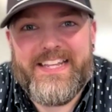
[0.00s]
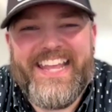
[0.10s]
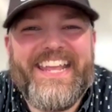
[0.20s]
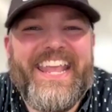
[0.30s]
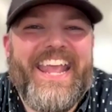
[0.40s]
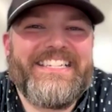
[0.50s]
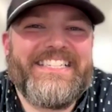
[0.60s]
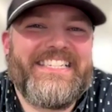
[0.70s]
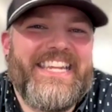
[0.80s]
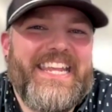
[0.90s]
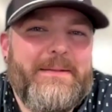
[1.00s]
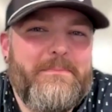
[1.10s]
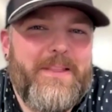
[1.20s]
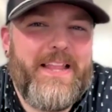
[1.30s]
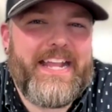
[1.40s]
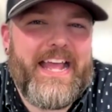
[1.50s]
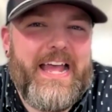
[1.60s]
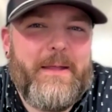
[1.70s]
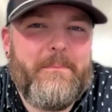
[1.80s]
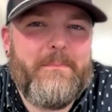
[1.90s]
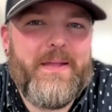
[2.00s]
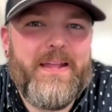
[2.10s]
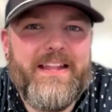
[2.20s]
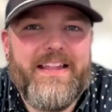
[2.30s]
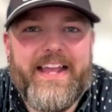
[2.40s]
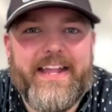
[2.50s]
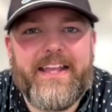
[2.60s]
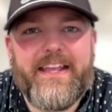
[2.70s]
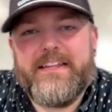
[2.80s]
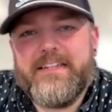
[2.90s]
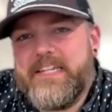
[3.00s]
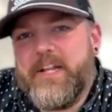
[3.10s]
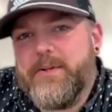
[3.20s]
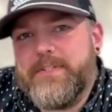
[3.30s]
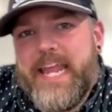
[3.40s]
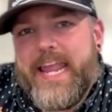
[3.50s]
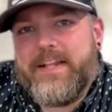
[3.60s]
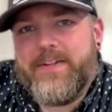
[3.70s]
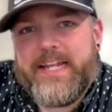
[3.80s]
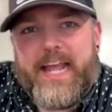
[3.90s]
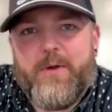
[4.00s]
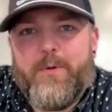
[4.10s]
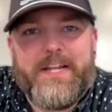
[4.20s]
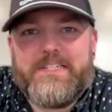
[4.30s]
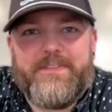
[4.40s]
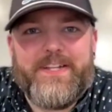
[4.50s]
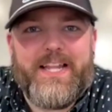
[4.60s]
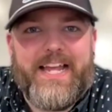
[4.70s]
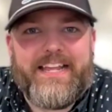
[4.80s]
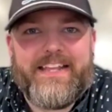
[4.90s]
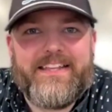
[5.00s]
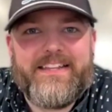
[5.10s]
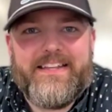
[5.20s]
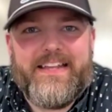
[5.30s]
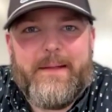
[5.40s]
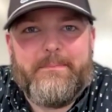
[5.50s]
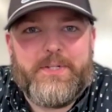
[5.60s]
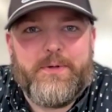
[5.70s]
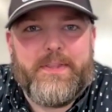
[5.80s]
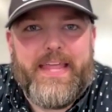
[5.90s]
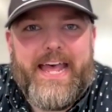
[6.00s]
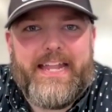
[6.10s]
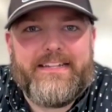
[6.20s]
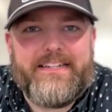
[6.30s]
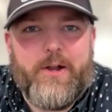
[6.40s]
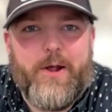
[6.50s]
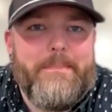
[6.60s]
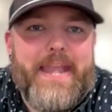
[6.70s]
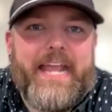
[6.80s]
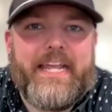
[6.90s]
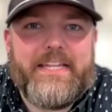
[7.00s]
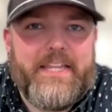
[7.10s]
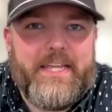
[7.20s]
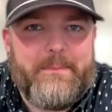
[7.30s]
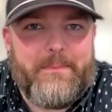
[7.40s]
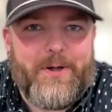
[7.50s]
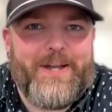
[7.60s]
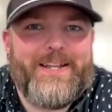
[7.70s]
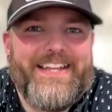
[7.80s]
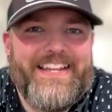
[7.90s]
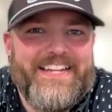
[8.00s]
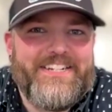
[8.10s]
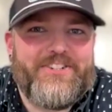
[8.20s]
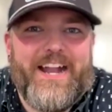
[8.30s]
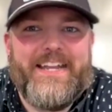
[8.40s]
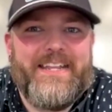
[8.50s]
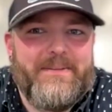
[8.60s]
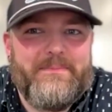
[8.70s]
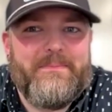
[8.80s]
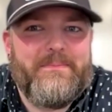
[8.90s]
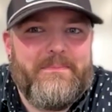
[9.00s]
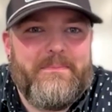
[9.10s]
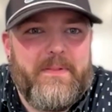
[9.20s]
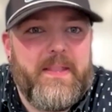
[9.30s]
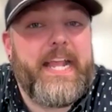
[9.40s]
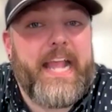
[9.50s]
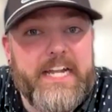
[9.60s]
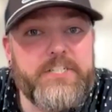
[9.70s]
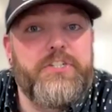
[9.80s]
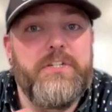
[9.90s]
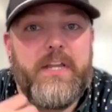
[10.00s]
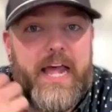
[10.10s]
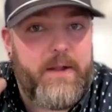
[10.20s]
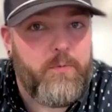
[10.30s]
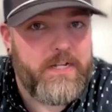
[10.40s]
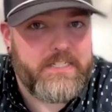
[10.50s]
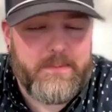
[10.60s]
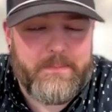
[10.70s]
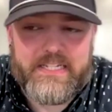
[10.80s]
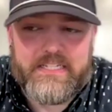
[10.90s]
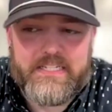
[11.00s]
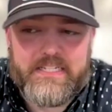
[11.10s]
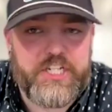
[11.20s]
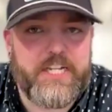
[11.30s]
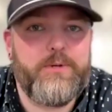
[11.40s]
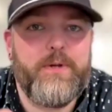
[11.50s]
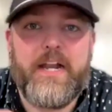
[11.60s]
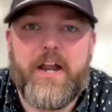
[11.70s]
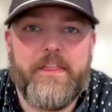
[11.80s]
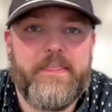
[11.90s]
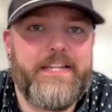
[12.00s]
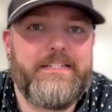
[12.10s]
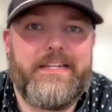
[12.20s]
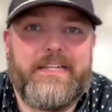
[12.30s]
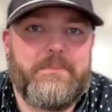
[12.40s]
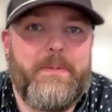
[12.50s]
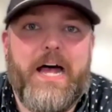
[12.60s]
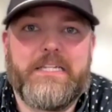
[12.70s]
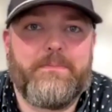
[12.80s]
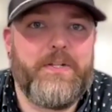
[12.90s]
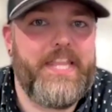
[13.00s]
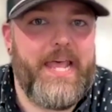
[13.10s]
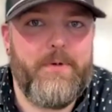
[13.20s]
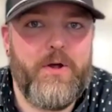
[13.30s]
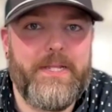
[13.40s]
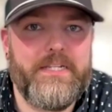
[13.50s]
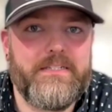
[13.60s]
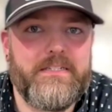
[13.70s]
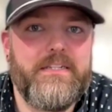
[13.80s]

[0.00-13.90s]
It can't seem like I'm like, dangling. I don't want it to feel like I'm doing that, I'm negging them or trying to, like, I want to be as genuine and authentic as possible in that moment.